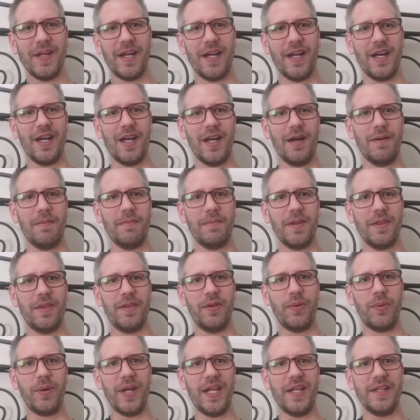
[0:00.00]

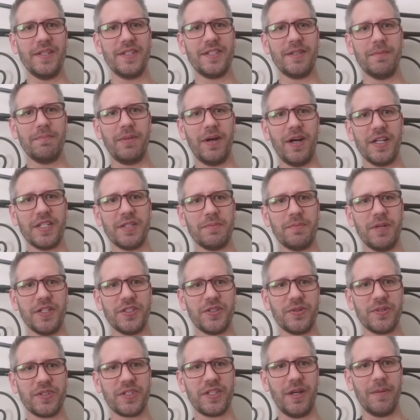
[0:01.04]
There is some boss
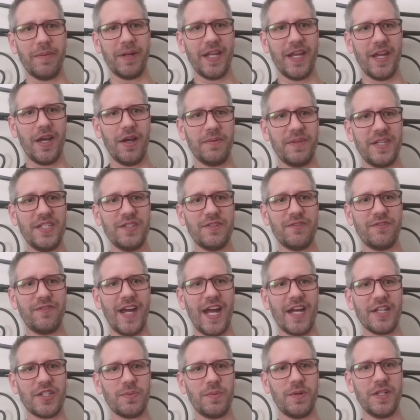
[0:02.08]
monsters coming out. These
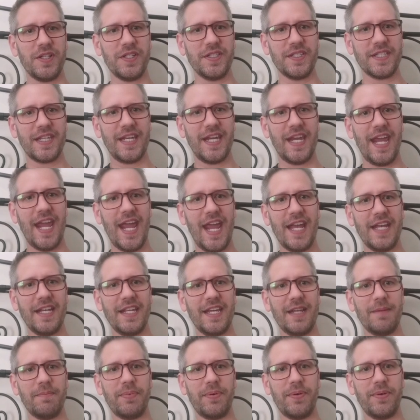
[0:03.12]
fast ones
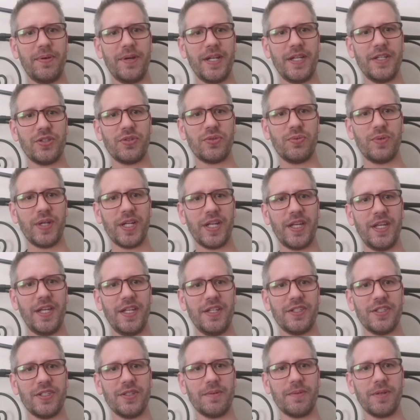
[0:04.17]
can get pretty
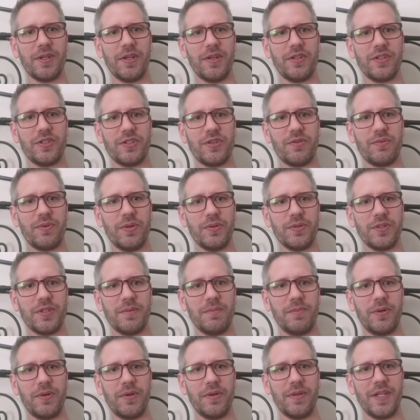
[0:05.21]
tricky, so I'm gonna just throw
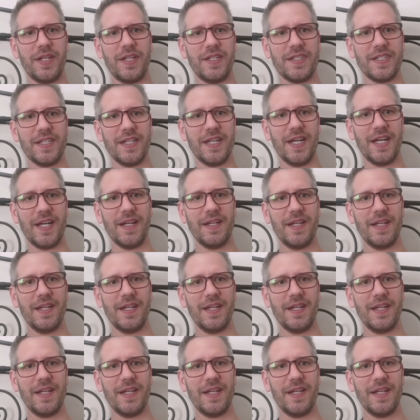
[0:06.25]
some more of these